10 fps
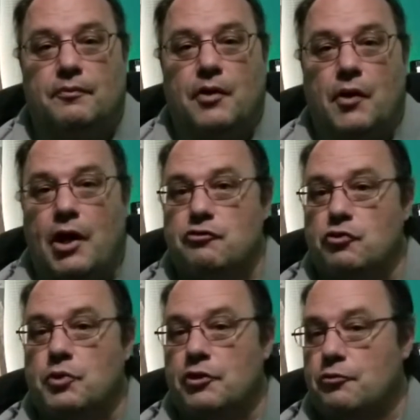you know, as
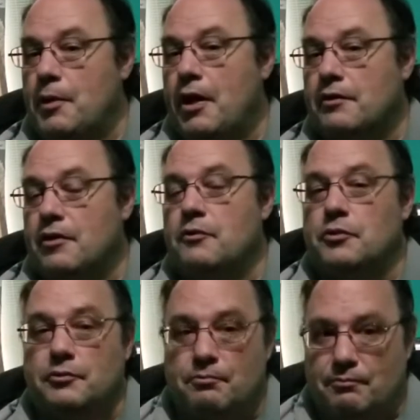you would expect, I
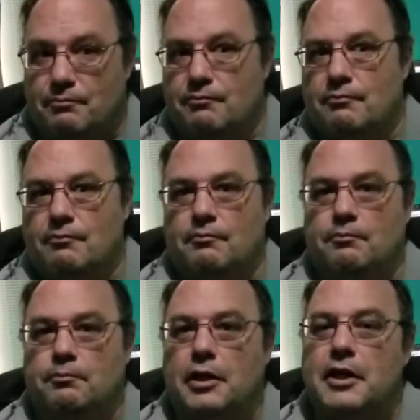would
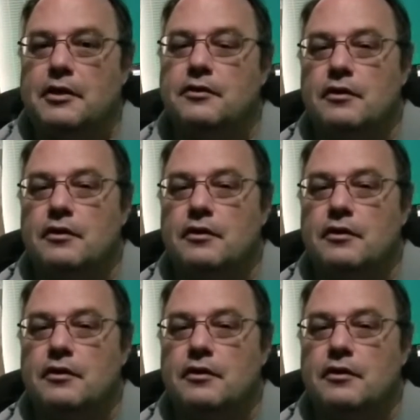play it